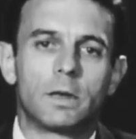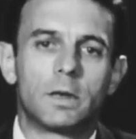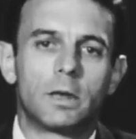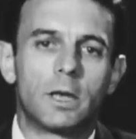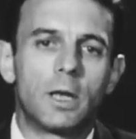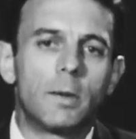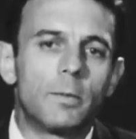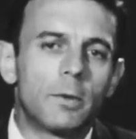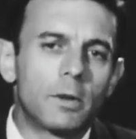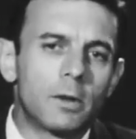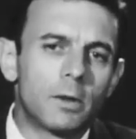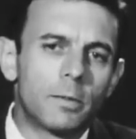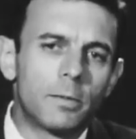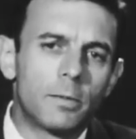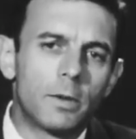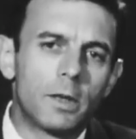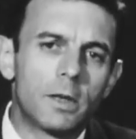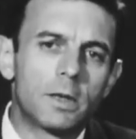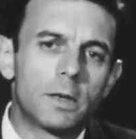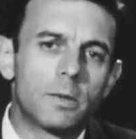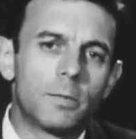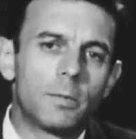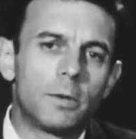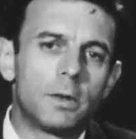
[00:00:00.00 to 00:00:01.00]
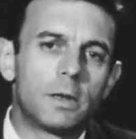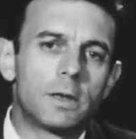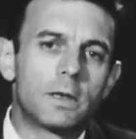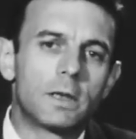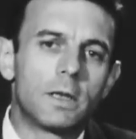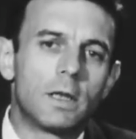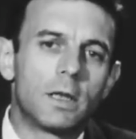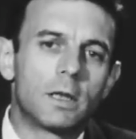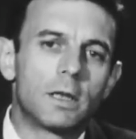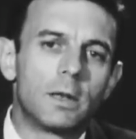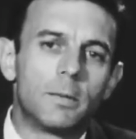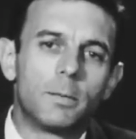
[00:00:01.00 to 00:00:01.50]
Chemical principles
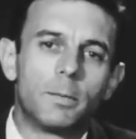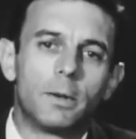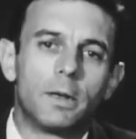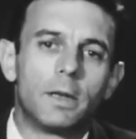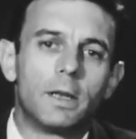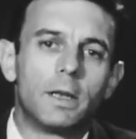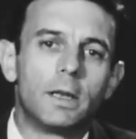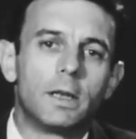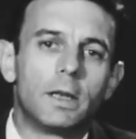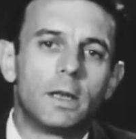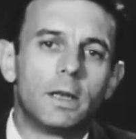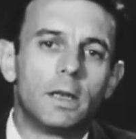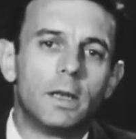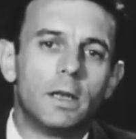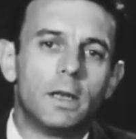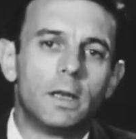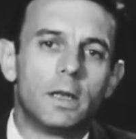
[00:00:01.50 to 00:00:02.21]
occupy